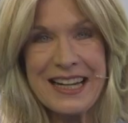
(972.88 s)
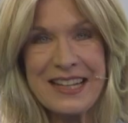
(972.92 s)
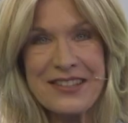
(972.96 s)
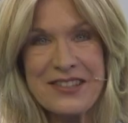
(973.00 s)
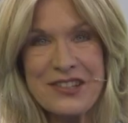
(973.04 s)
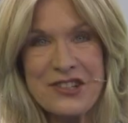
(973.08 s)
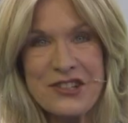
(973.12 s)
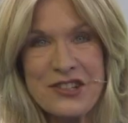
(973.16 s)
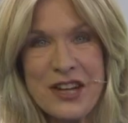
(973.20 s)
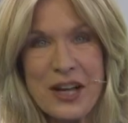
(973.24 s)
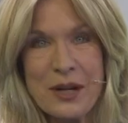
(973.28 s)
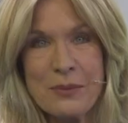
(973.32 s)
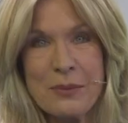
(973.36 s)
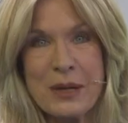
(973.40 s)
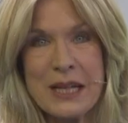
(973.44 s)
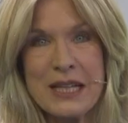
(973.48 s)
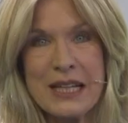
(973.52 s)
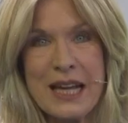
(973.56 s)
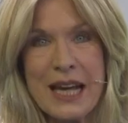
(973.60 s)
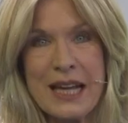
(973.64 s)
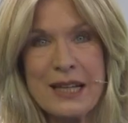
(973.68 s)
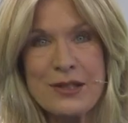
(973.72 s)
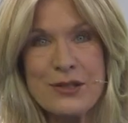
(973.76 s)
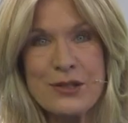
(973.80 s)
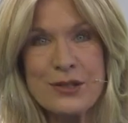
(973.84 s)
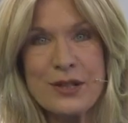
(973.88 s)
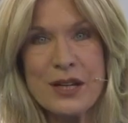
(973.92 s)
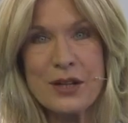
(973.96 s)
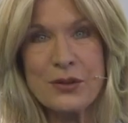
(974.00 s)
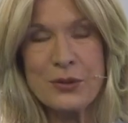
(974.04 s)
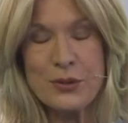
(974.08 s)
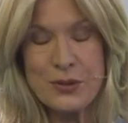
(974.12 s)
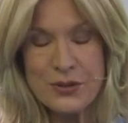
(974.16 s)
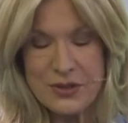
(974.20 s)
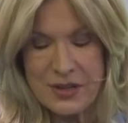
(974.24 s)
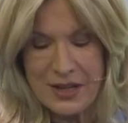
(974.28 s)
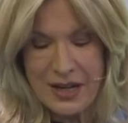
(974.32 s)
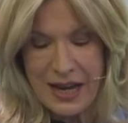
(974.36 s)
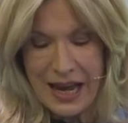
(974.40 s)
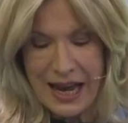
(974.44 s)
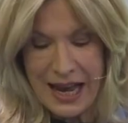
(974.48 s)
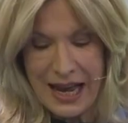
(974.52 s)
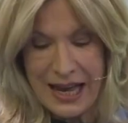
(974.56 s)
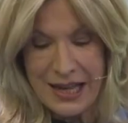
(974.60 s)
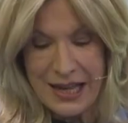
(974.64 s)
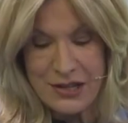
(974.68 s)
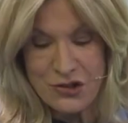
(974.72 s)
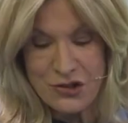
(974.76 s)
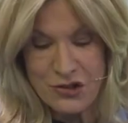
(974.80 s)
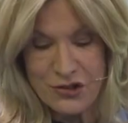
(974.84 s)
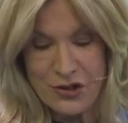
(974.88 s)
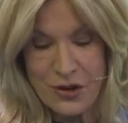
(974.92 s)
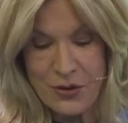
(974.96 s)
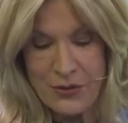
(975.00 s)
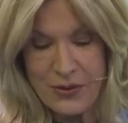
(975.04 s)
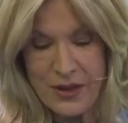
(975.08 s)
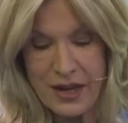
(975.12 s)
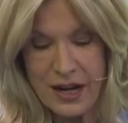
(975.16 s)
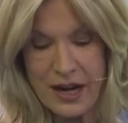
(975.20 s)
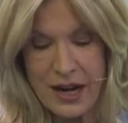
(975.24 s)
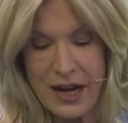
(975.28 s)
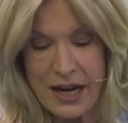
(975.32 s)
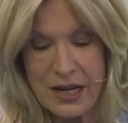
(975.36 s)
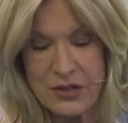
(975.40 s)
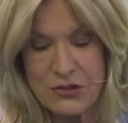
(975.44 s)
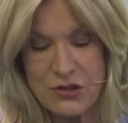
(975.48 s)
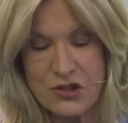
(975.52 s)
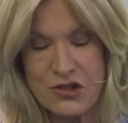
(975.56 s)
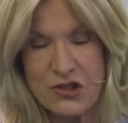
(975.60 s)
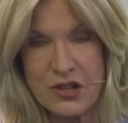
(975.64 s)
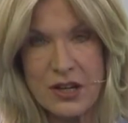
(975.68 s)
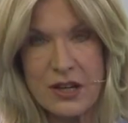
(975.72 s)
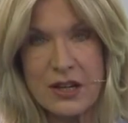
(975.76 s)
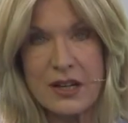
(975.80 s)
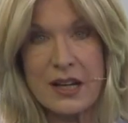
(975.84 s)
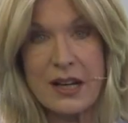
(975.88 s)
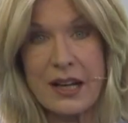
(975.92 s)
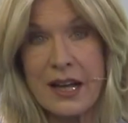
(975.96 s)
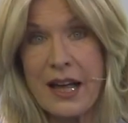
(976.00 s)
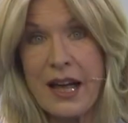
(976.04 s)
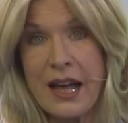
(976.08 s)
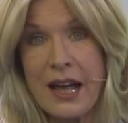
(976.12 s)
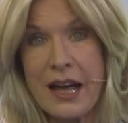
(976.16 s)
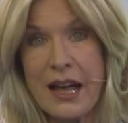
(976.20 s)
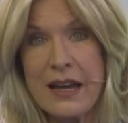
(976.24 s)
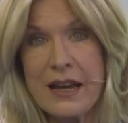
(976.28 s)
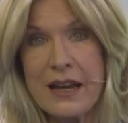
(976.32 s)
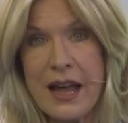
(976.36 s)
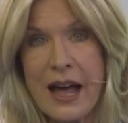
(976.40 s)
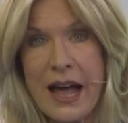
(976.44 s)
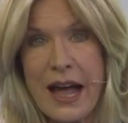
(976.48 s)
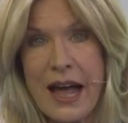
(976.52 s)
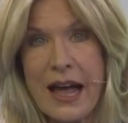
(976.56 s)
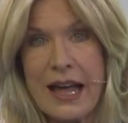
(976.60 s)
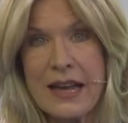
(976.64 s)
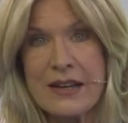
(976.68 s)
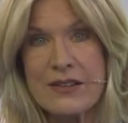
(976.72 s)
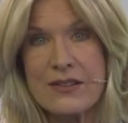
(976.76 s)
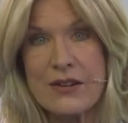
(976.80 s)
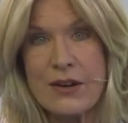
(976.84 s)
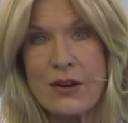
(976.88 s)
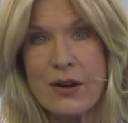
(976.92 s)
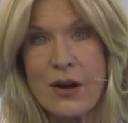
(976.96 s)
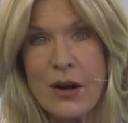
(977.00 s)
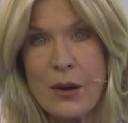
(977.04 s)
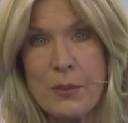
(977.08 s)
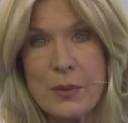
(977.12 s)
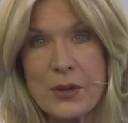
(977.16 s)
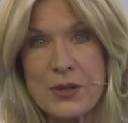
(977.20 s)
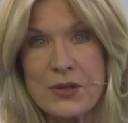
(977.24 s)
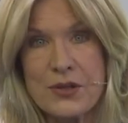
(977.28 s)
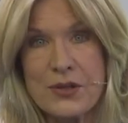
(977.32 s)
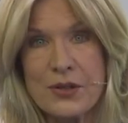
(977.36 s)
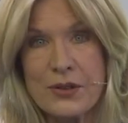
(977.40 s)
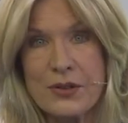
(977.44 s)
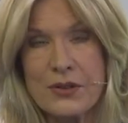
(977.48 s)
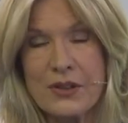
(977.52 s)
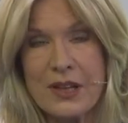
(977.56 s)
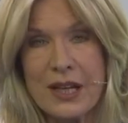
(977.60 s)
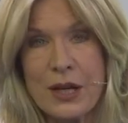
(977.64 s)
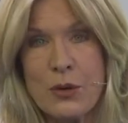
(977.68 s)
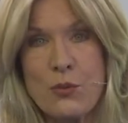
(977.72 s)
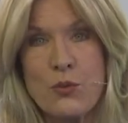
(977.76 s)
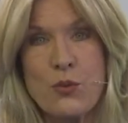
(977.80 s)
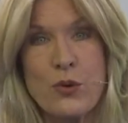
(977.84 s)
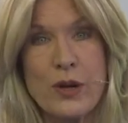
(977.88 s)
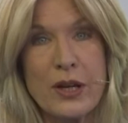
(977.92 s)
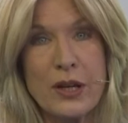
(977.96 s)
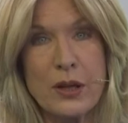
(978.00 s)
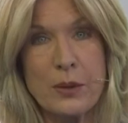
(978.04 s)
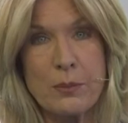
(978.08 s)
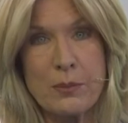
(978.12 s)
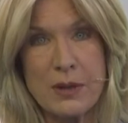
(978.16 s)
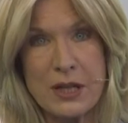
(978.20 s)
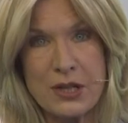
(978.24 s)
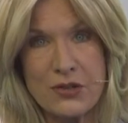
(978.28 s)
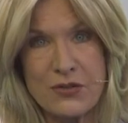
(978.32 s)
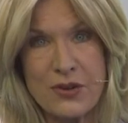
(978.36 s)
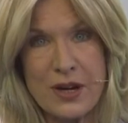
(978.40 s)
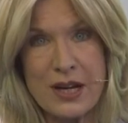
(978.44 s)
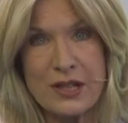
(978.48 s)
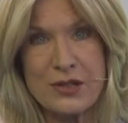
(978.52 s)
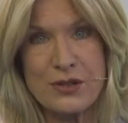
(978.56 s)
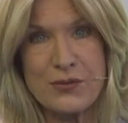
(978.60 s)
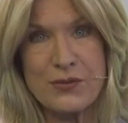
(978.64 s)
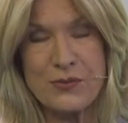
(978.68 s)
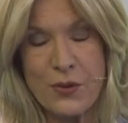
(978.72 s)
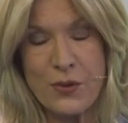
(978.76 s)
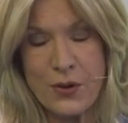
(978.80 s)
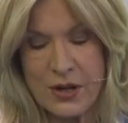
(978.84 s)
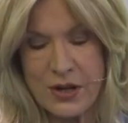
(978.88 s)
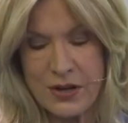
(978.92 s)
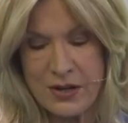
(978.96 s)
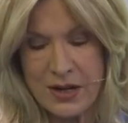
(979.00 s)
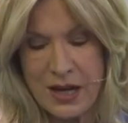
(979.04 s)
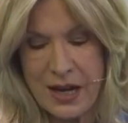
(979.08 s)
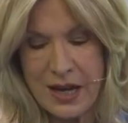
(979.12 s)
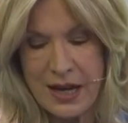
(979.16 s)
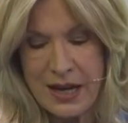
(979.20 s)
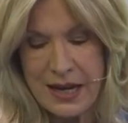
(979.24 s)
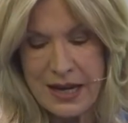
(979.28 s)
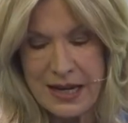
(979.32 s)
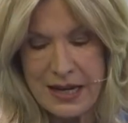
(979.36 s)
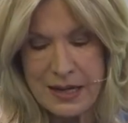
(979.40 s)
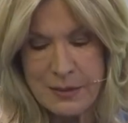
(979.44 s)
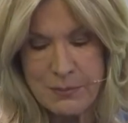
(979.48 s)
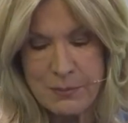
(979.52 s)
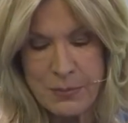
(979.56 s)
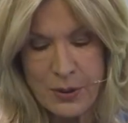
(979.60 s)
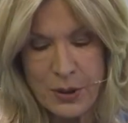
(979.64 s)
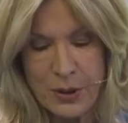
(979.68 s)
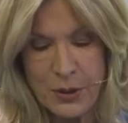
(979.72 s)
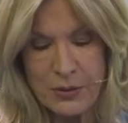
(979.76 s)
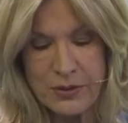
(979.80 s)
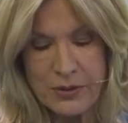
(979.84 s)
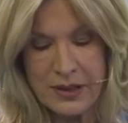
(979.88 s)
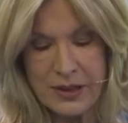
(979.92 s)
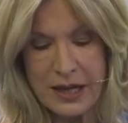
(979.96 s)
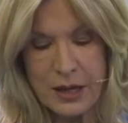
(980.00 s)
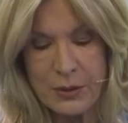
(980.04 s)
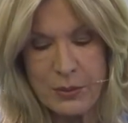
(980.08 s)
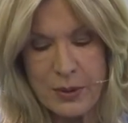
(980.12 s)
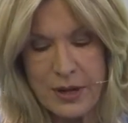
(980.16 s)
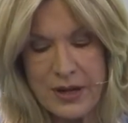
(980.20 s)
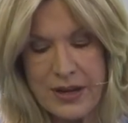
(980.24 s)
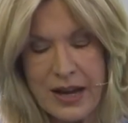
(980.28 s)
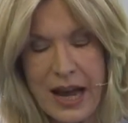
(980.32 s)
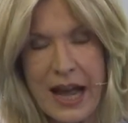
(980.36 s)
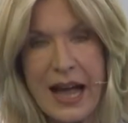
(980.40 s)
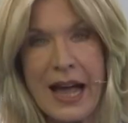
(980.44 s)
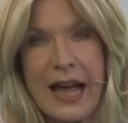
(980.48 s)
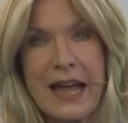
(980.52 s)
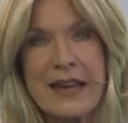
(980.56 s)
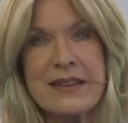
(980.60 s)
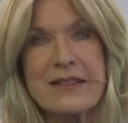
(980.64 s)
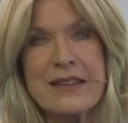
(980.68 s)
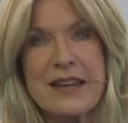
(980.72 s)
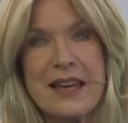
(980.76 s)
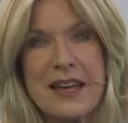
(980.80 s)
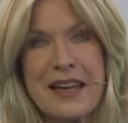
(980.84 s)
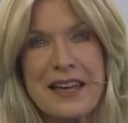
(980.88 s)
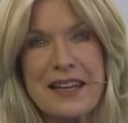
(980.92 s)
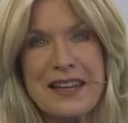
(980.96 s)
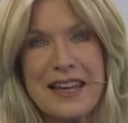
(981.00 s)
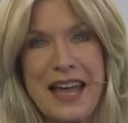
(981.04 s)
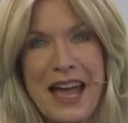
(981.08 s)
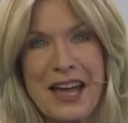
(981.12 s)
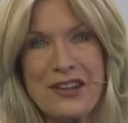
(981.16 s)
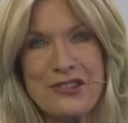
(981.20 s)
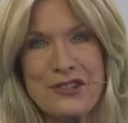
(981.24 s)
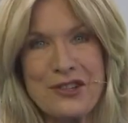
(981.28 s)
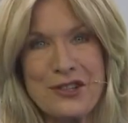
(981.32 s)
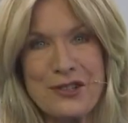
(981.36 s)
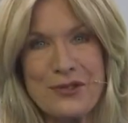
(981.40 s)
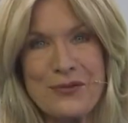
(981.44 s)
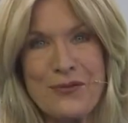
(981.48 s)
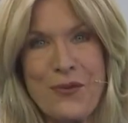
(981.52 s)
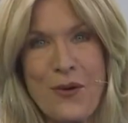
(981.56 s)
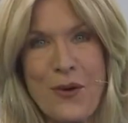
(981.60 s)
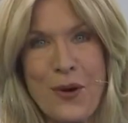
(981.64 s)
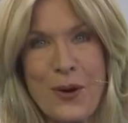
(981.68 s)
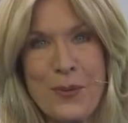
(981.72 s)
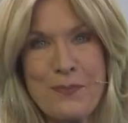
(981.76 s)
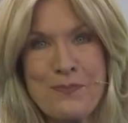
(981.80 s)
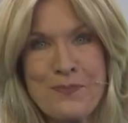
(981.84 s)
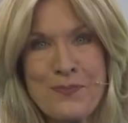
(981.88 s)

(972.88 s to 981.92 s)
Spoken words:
and gentlemen, Jan Zerhusen has shown that hydrogen can and almost certainly will be transported in both liquid and gaseous form.